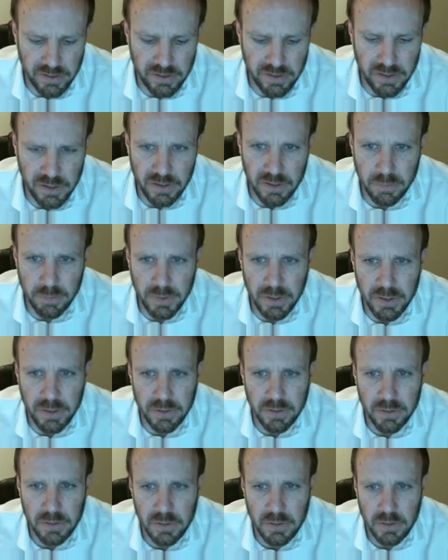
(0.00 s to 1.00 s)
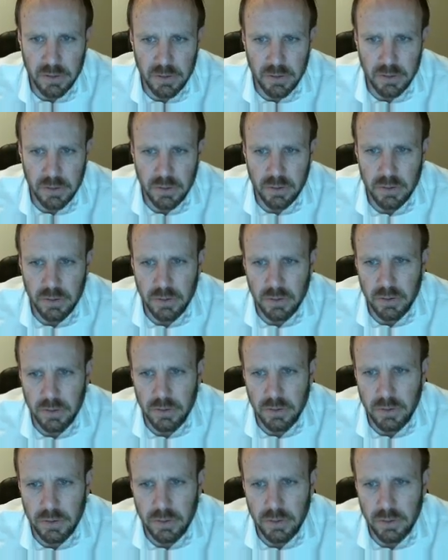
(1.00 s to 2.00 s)
need to be
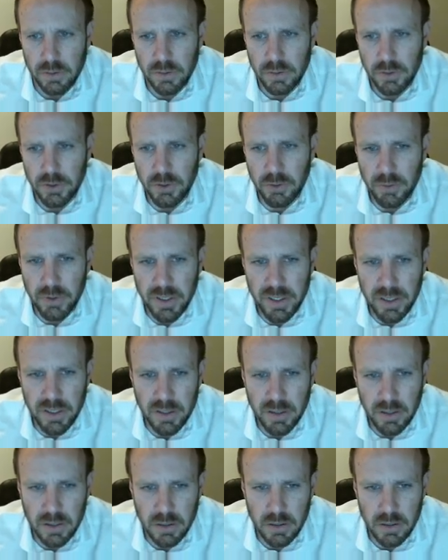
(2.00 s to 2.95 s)
unique